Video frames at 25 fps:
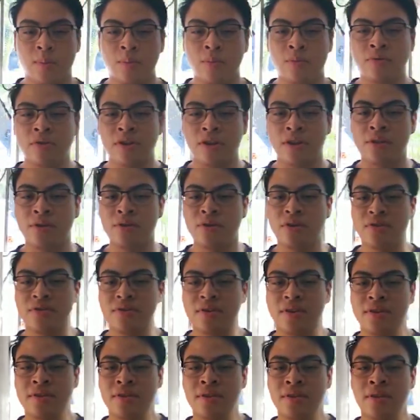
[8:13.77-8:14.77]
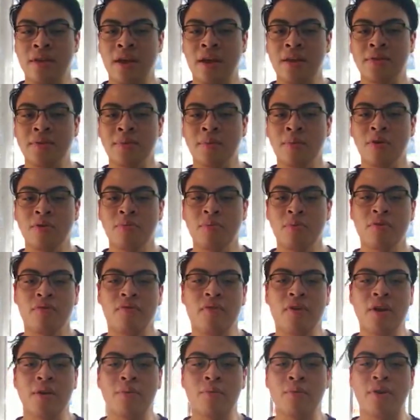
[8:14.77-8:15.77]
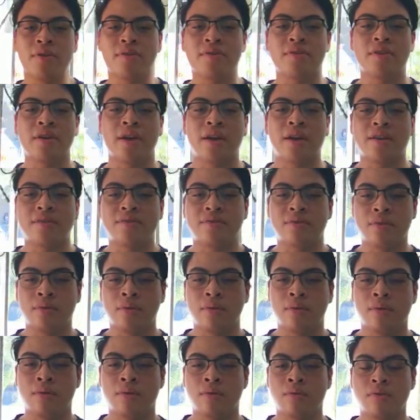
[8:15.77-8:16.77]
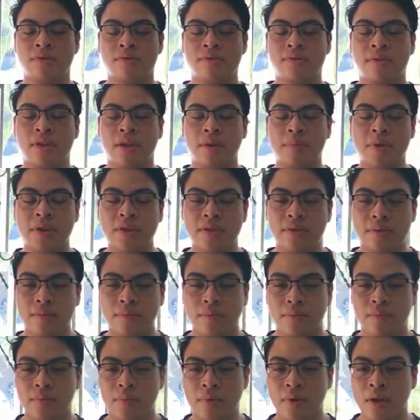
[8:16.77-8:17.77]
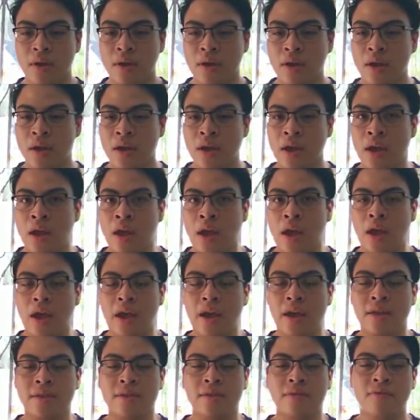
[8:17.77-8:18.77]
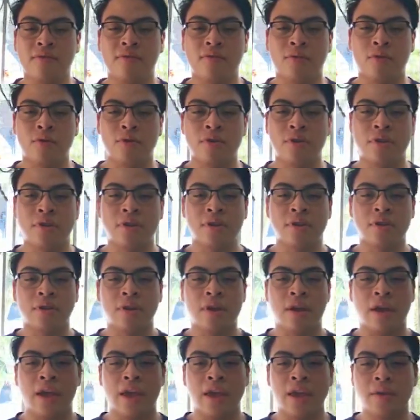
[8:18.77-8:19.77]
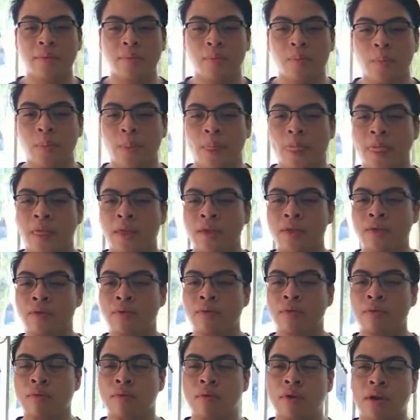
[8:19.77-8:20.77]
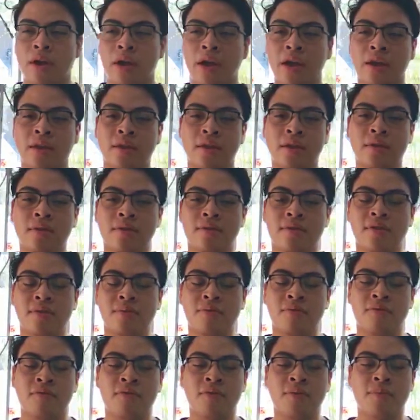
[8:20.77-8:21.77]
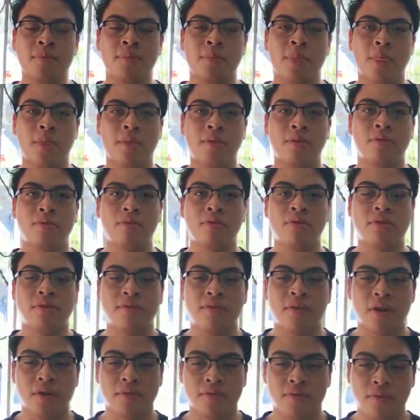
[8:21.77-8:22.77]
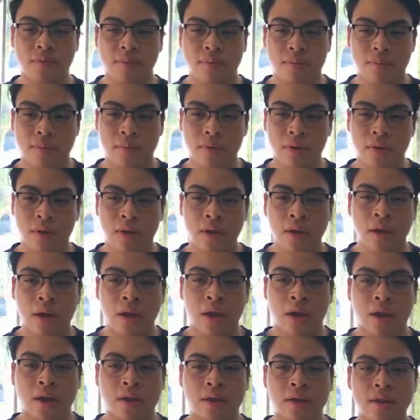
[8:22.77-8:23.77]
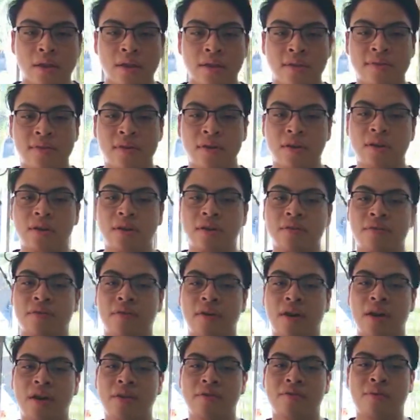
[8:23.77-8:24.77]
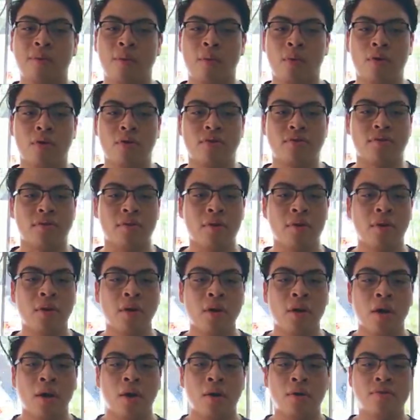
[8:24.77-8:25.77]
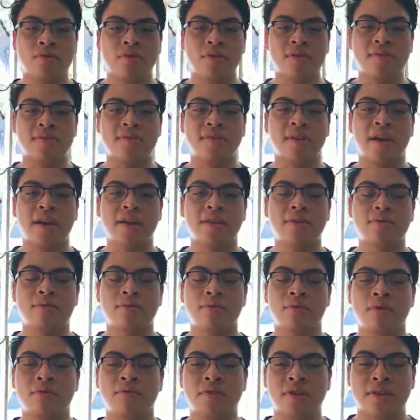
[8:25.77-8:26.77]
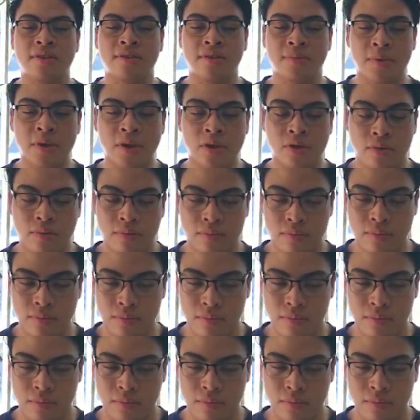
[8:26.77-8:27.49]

but the clearest and most profile was Jacques Louis David, 1848 to 1825, and these are the 5 works on the side of the exhibition.